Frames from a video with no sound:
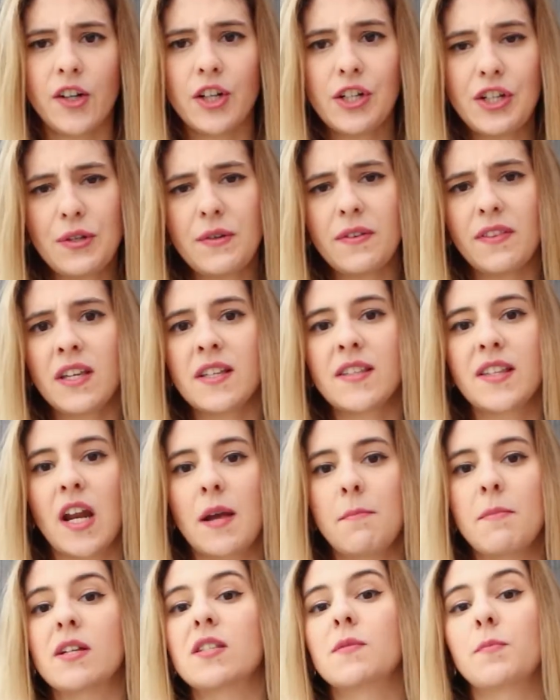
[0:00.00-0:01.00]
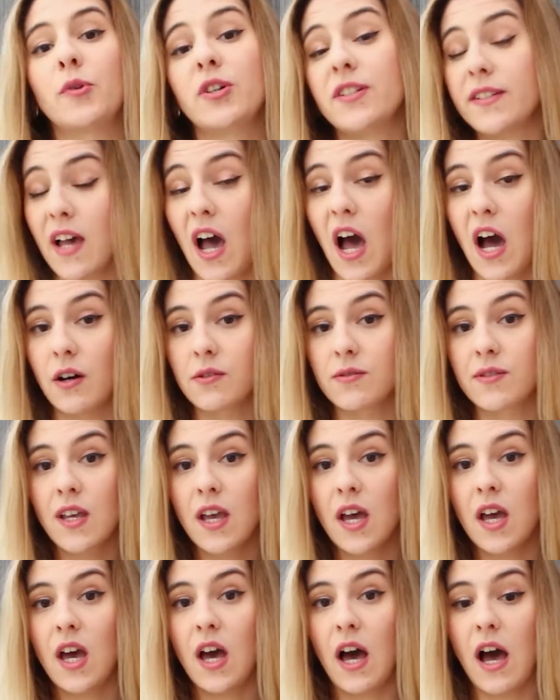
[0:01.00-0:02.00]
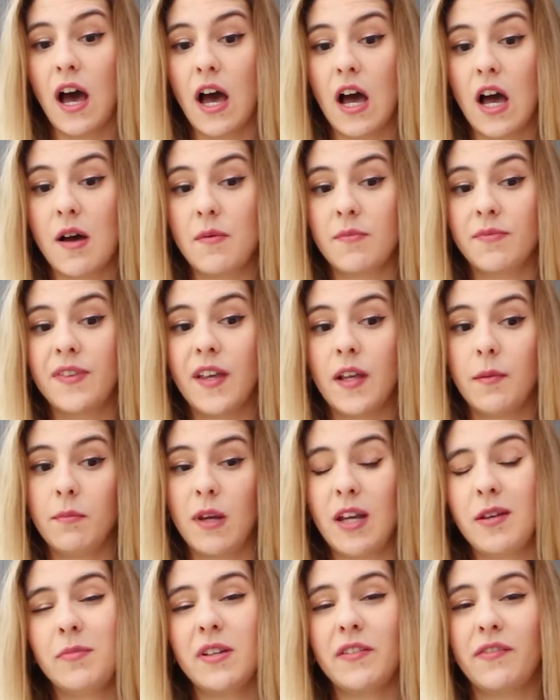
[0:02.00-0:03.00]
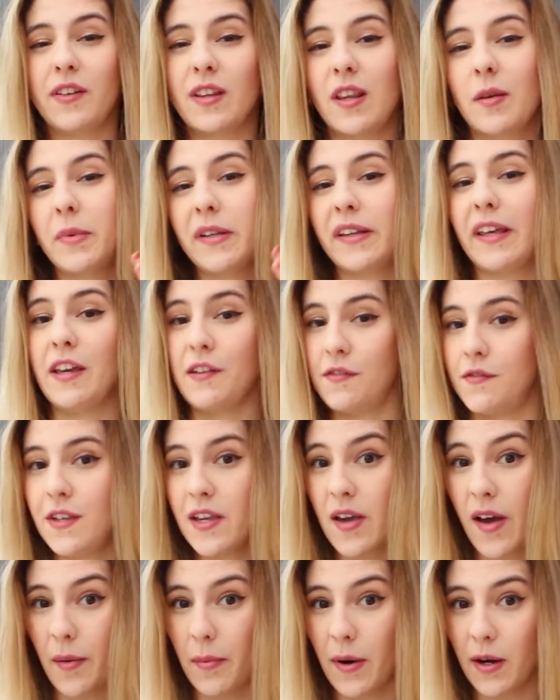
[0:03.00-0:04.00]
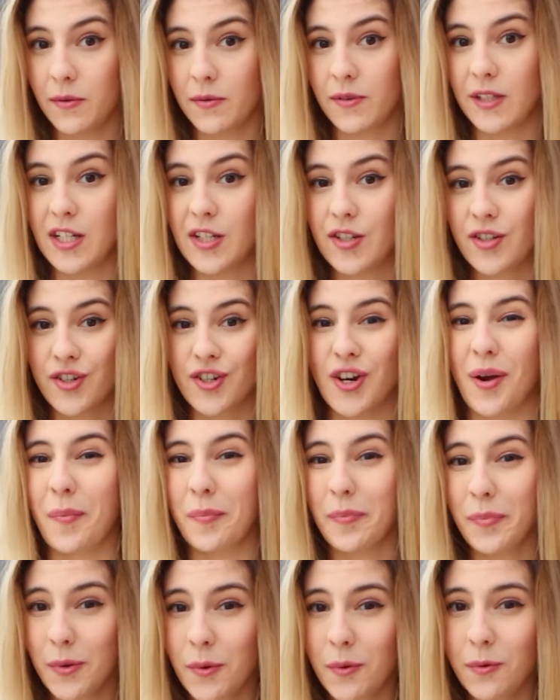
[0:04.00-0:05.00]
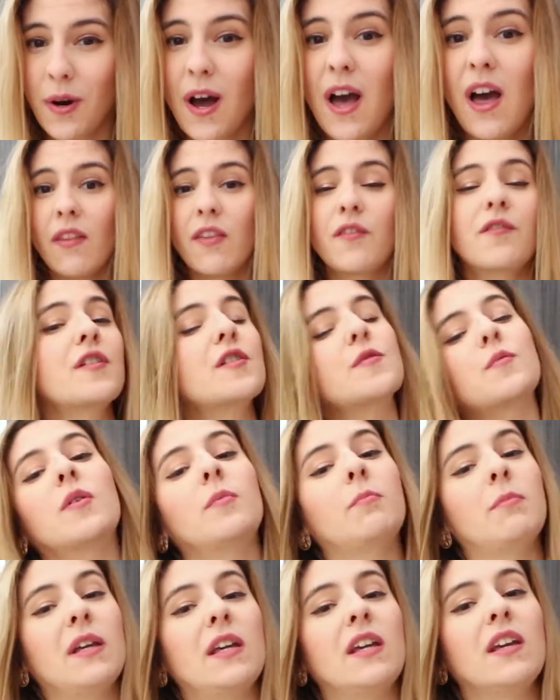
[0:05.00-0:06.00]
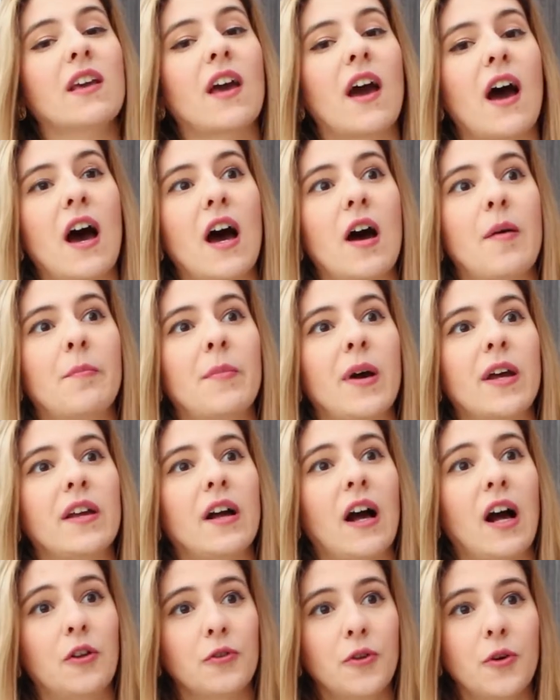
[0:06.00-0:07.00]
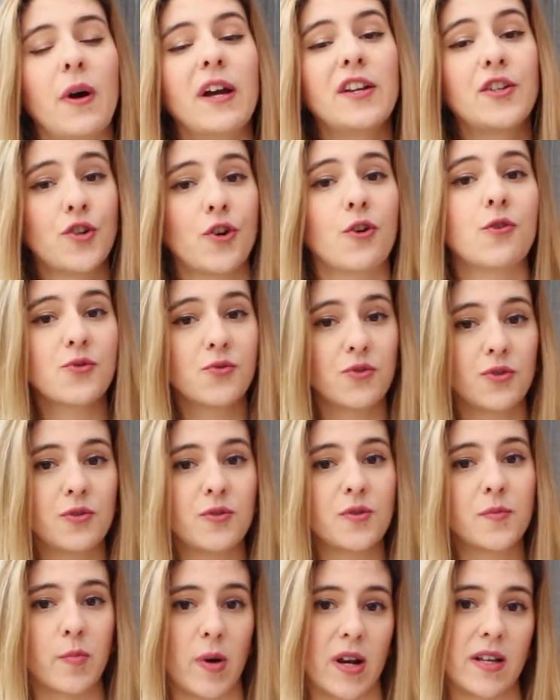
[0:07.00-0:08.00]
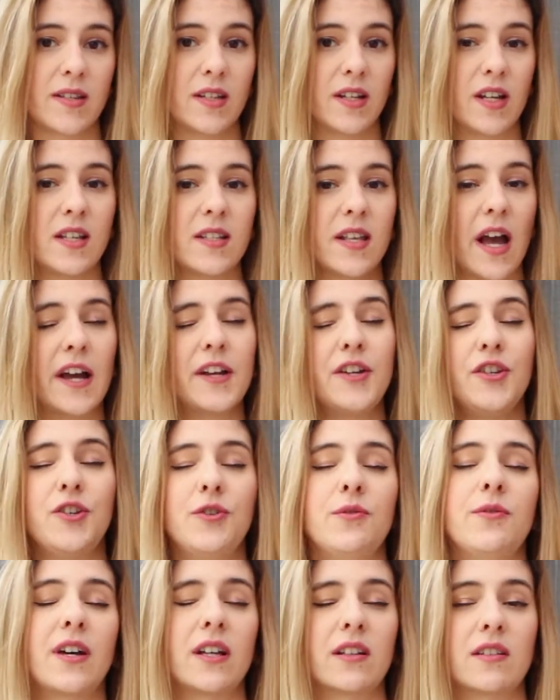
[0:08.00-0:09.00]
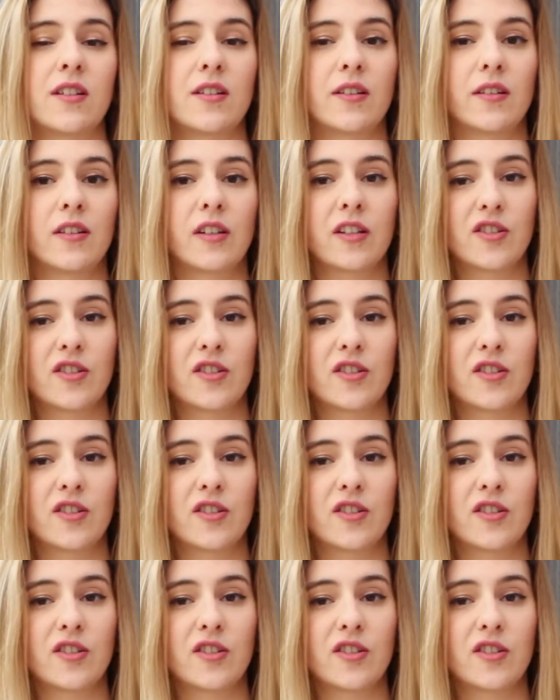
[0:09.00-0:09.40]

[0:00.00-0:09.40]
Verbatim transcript: There are two things that I must point out um, that made me feel a bit iffy about this shampoo. The first one being, um, although I chose reduced brassiness, I knew that the